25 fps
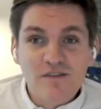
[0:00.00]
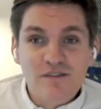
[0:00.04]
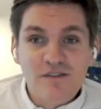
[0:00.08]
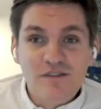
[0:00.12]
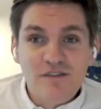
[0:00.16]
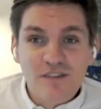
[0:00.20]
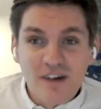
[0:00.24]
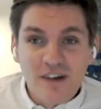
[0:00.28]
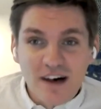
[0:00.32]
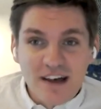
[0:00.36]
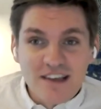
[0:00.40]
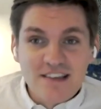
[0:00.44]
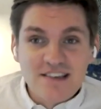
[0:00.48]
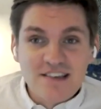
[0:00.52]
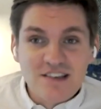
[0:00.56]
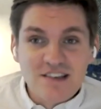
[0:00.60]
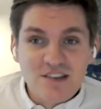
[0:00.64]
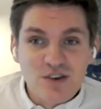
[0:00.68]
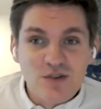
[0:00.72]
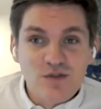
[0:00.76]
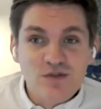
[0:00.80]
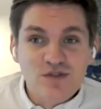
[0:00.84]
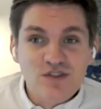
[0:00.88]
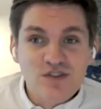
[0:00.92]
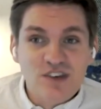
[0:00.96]
Vice
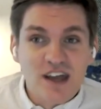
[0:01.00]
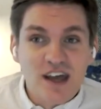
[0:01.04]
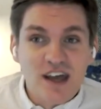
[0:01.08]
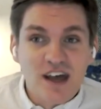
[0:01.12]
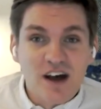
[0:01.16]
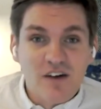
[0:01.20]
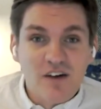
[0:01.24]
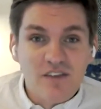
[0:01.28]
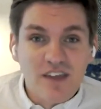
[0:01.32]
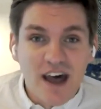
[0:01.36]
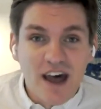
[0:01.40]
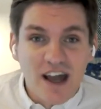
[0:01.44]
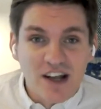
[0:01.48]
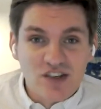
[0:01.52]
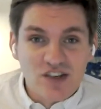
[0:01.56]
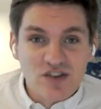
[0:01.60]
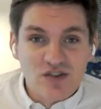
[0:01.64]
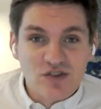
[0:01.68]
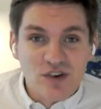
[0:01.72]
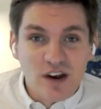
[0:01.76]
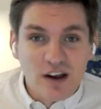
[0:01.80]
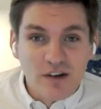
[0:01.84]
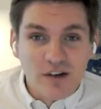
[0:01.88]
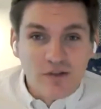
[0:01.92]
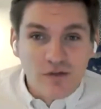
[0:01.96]
Youth Chair of the Action
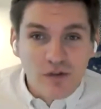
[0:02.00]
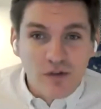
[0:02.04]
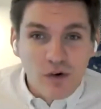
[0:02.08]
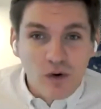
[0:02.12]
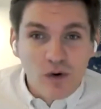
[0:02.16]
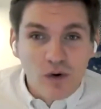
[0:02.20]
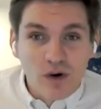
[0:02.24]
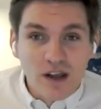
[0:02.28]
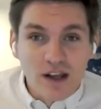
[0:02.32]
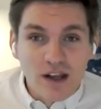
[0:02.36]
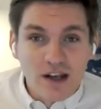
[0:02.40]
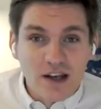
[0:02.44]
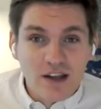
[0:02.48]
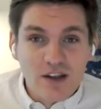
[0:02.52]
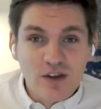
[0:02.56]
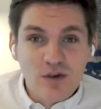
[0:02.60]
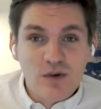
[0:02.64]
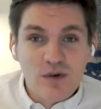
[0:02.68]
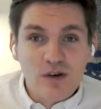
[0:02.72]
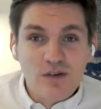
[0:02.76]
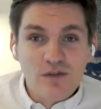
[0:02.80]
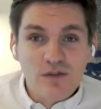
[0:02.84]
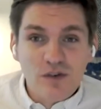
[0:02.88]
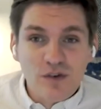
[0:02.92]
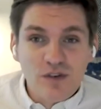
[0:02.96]
Track 4 in the
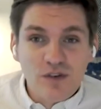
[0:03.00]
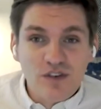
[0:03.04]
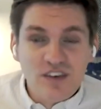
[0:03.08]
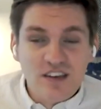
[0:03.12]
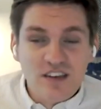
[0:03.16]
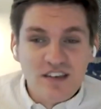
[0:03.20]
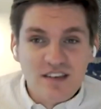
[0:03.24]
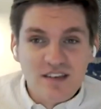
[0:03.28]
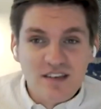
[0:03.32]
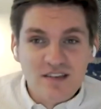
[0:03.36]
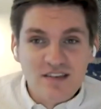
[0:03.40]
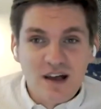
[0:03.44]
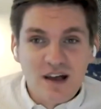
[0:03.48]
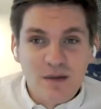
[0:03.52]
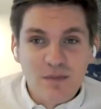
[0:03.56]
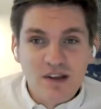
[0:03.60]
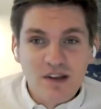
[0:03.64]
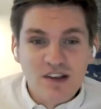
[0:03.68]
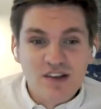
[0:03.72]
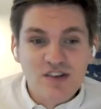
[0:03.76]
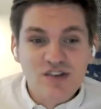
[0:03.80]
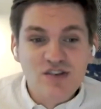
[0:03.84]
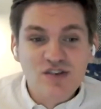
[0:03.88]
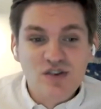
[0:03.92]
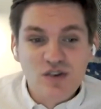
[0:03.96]
UN Food Systems Summit,
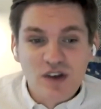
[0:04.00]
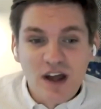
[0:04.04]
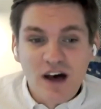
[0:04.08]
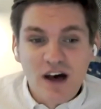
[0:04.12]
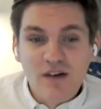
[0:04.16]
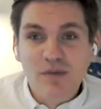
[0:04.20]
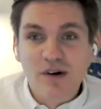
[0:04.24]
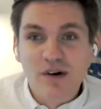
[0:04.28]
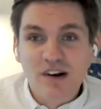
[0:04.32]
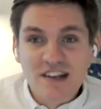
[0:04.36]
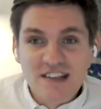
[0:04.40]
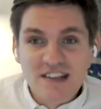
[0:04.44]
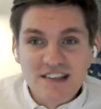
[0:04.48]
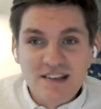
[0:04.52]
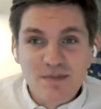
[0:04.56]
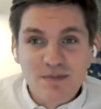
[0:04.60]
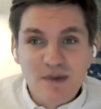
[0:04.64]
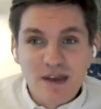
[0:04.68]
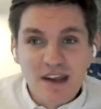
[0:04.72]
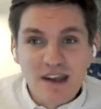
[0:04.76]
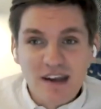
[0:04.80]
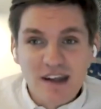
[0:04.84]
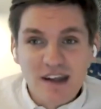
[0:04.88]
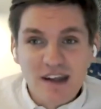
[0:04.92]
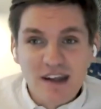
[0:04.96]
should have
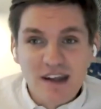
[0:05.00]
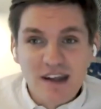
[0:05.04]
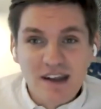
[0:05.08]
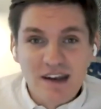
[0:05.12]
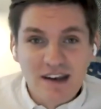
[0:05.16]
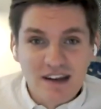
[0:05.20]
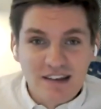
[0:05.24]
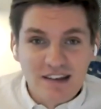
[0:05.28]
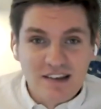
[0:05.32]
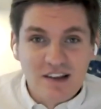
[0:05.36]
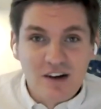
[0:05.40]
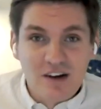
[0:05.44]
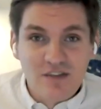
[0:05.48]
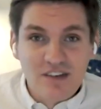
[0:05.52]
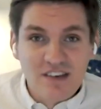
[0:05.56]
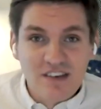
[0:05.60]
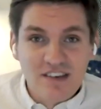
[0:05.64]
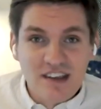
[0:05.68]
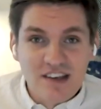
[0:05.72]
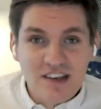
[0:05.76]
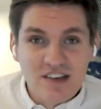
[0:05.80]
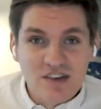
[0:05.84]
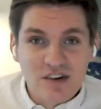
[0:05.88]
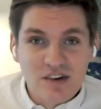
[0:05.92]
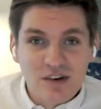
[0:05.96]
participated in this
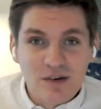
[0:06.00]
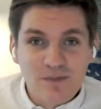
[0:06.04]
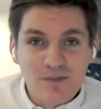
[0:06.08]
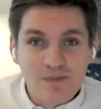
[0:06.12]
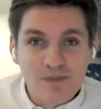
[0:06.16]
conversation.